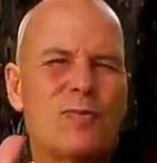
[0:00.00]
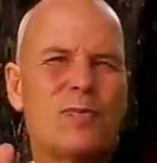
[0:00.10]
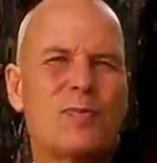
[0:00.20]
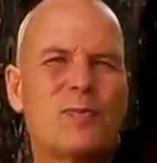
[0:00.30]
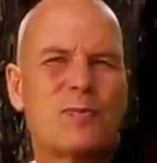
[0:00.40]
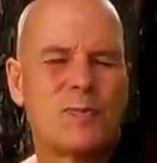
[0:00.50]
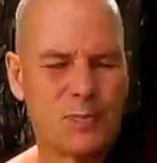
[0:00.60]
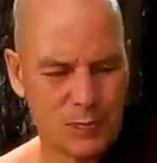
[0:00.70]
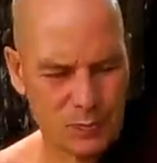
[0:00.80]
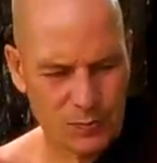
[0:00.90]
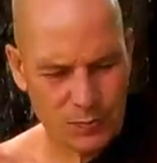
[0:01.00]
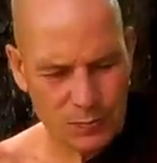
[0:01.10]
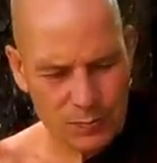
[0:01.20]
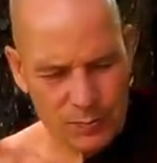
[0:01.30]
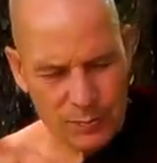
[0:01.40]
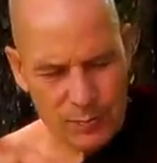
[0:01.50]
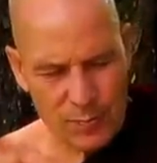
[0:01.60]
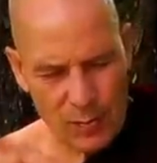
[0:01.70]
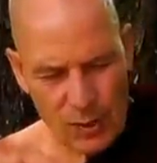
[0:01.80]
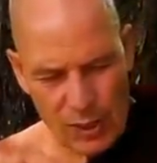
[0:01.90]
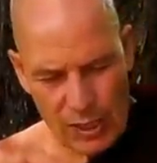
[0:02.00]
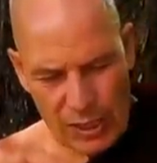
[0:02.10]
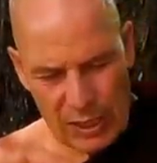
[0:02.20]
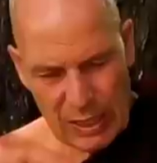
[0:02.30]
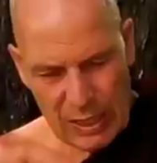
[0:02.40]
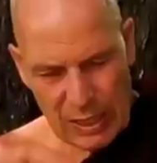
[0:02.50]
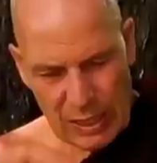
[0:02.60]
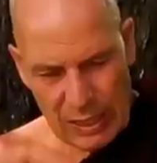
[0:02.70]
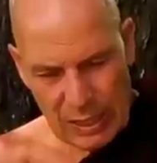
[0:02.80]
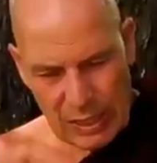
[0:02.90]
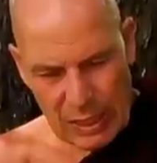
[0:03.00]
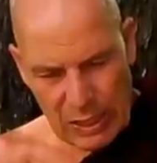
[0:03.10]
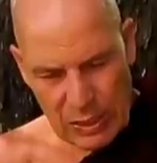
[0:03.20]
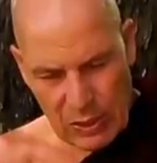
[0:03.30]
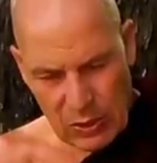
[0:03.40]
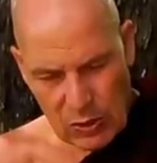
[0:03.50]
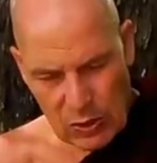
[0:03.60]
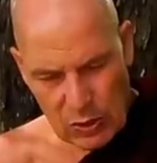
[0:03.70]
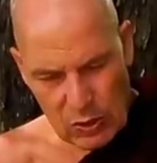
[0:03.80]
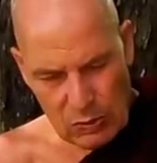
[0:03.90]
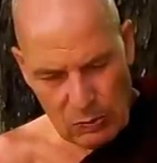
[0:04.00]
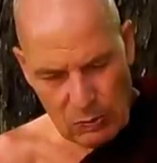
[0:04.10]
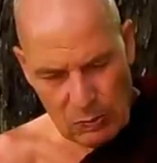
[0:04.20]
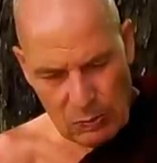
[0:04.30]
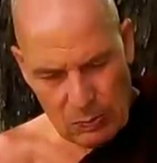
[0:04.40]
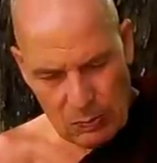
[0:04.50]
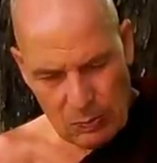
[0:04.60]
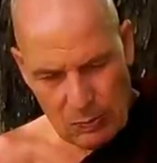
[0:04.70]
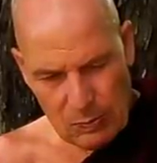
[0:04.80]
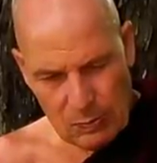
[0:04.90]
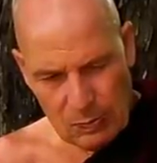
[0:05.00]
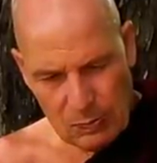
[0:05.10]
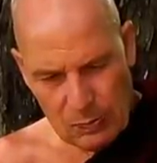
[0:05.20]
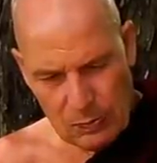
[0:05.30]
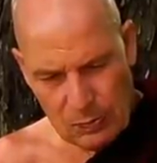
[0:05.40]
(silence)